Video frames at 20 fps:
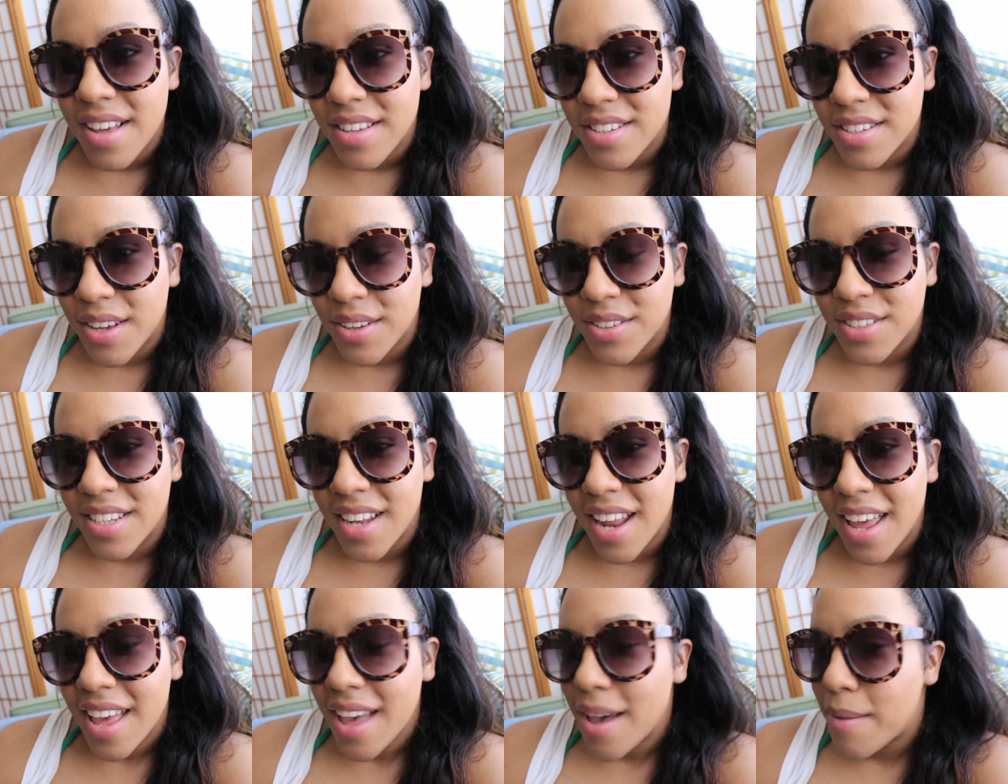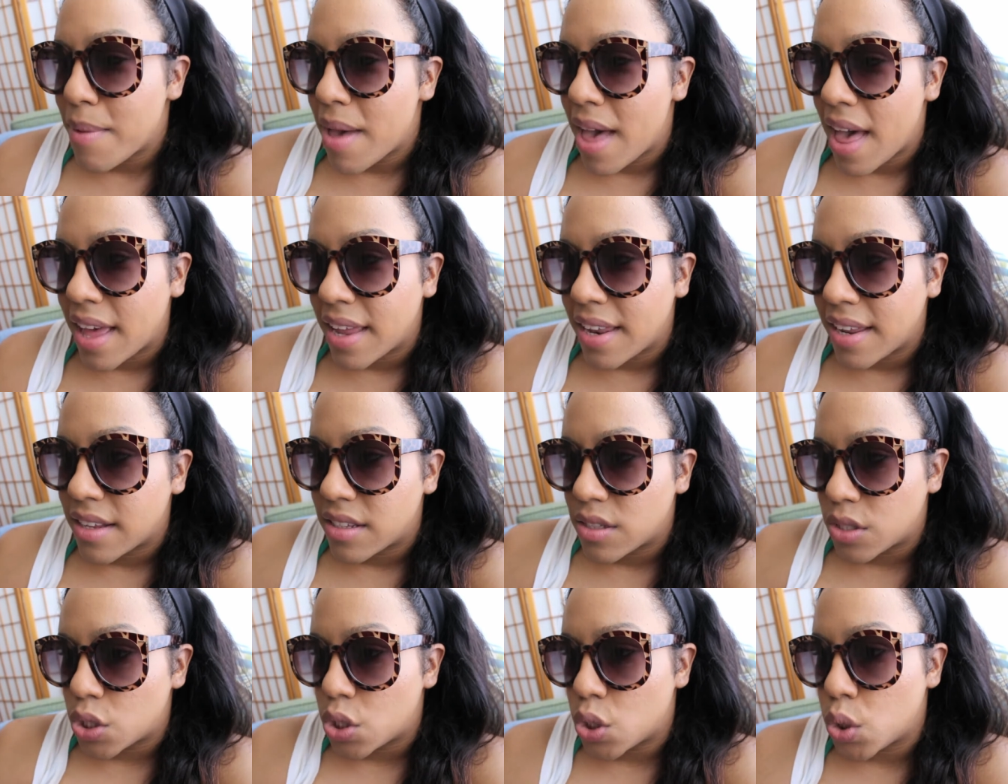So today I'm
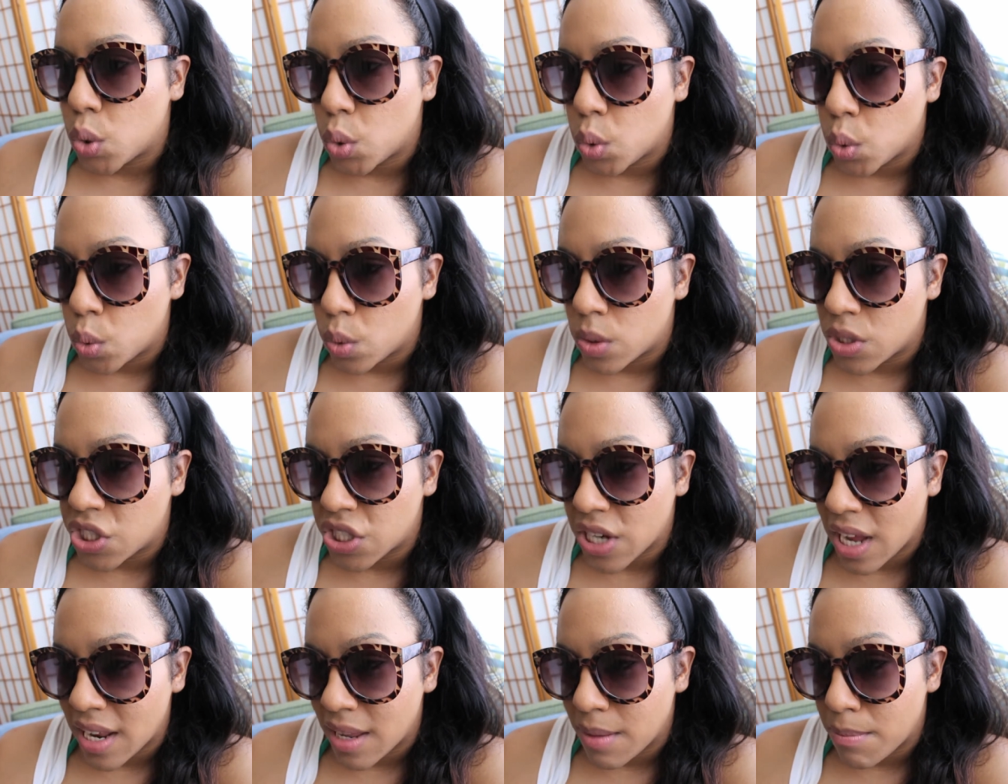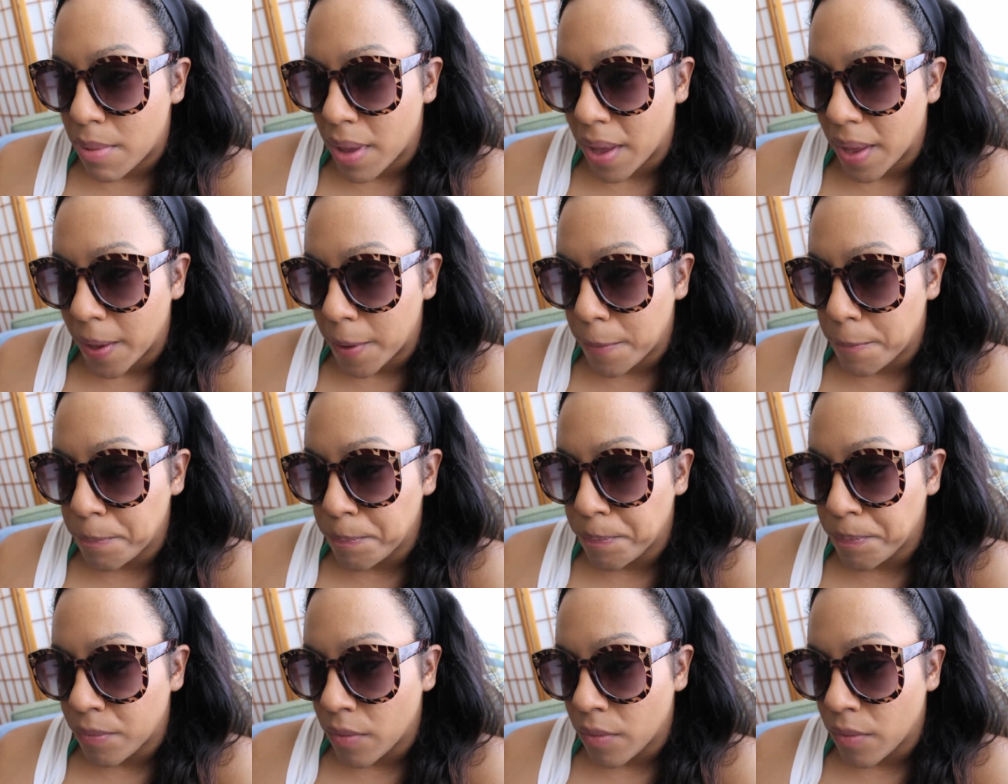headed to Horseshoe Bay.